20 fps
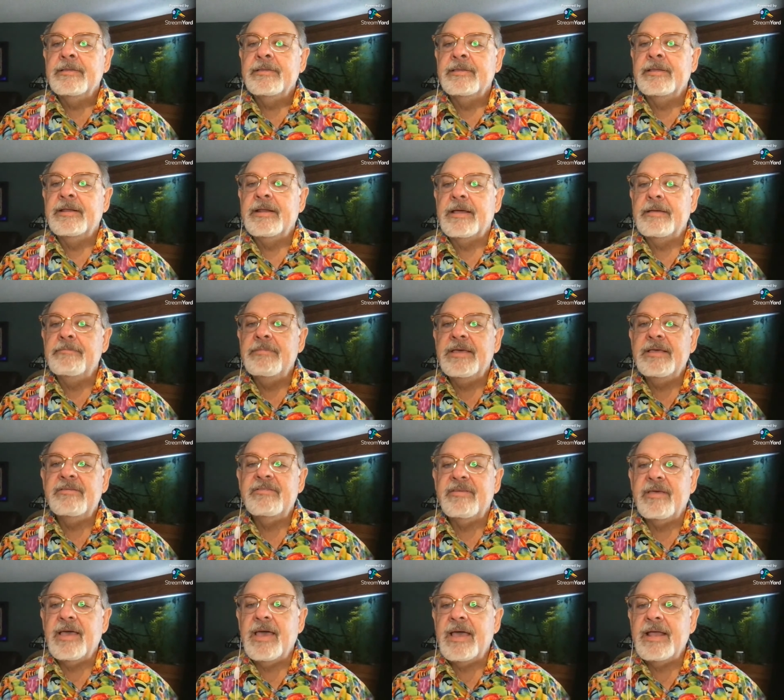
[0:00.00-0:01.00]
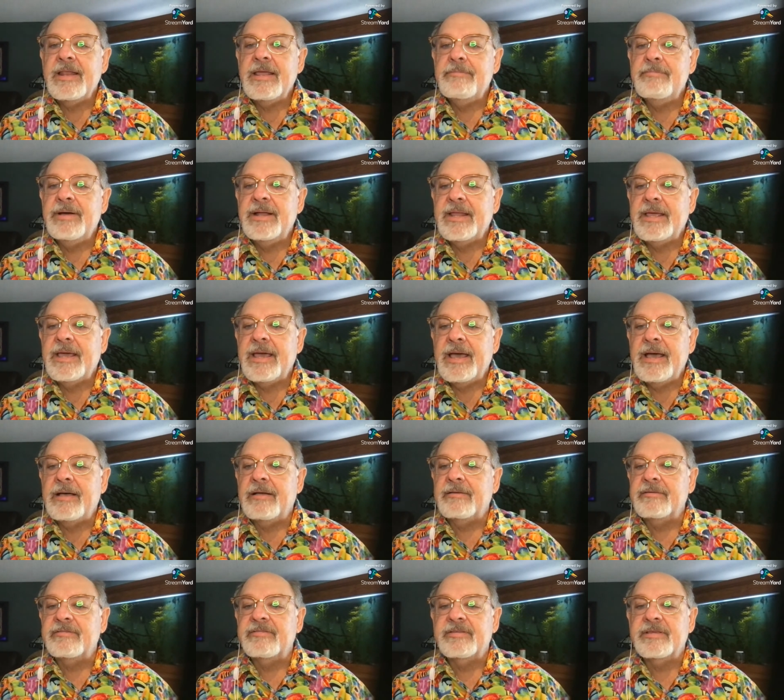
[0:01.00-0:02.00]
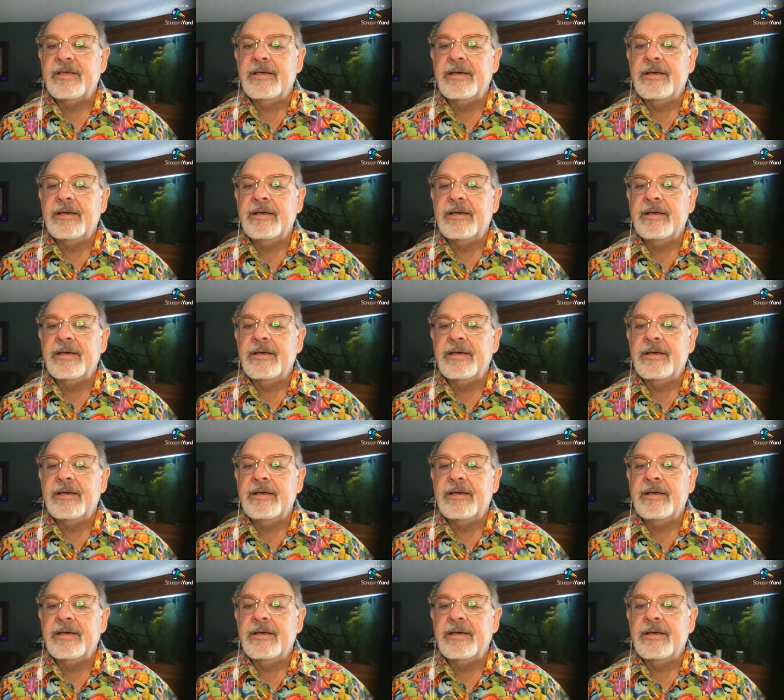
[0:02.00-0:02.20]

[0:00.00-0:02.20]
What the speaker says: Did I miss anybody else?